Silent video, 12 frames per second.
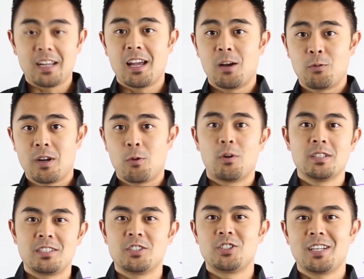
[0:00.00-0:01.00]
I got when I
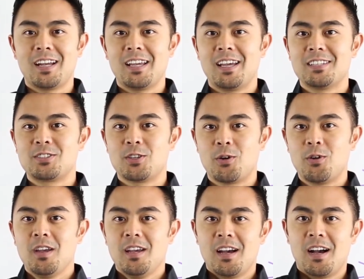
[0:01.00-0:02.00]
went to GIA.
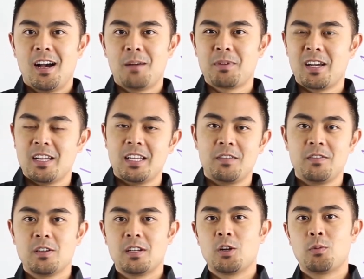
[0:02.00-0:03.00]
So I'm kind of
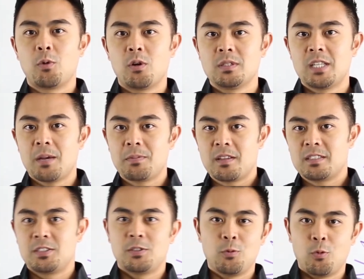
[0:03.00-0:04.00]
giving you a little more in depth
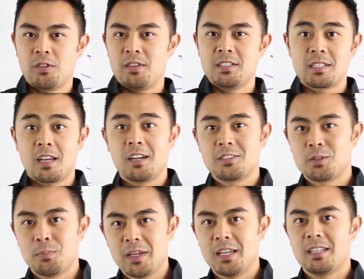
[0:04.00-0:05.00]
as to what these
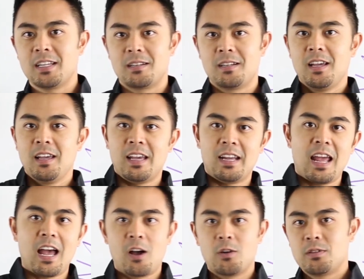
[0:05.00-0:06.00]
cuts mean and
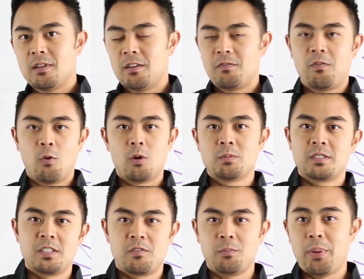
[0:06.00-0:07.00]
how it forms
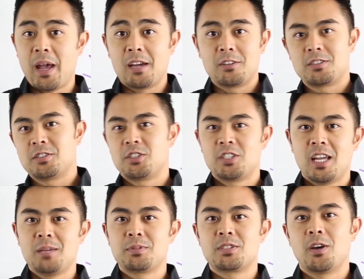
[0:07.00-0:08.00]
different patterns and
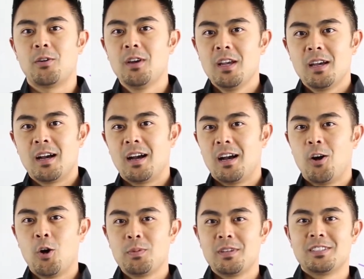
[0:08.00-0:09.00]
shapes. So I
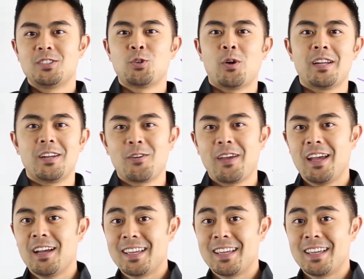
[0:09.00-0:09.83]
hope you enjoyed it, okay?